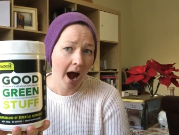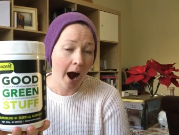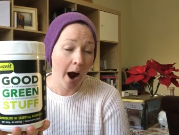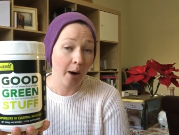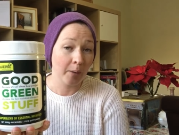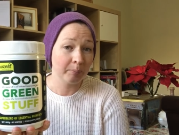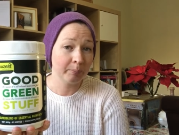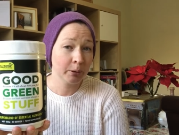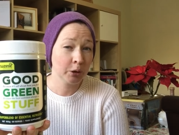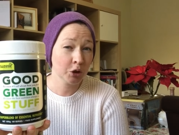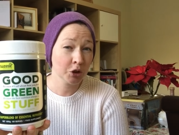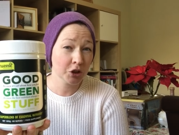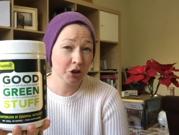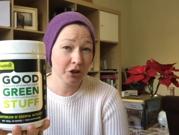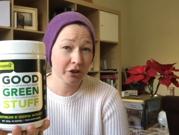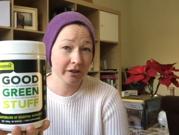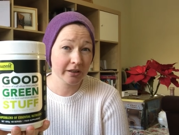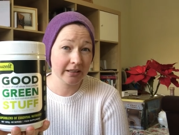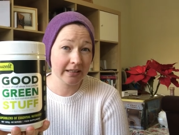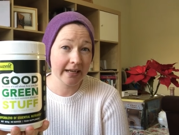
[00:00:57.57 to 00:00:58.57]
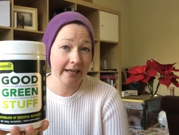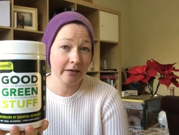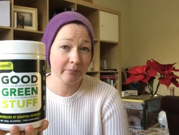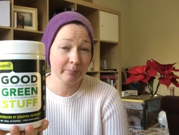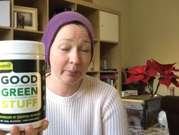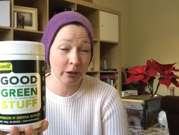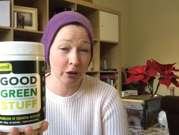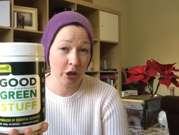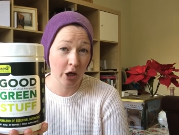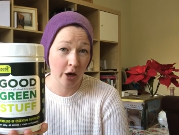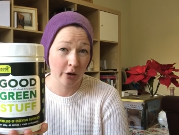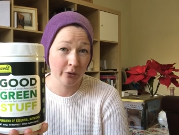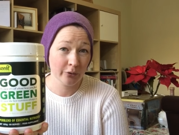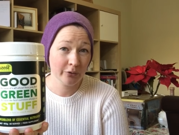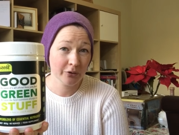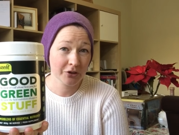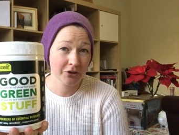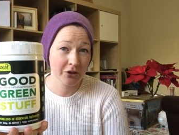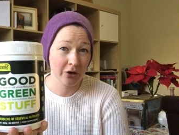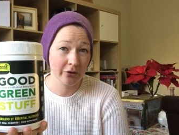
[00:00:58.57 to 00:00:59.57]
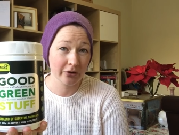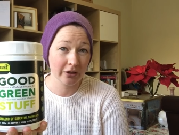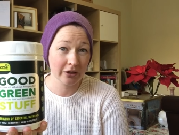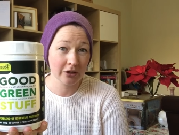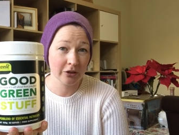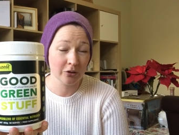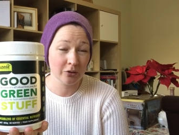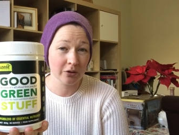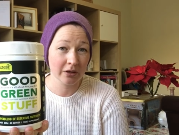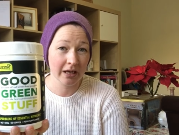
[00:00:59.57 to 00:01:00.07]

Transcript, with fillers: I'll put the link below so that you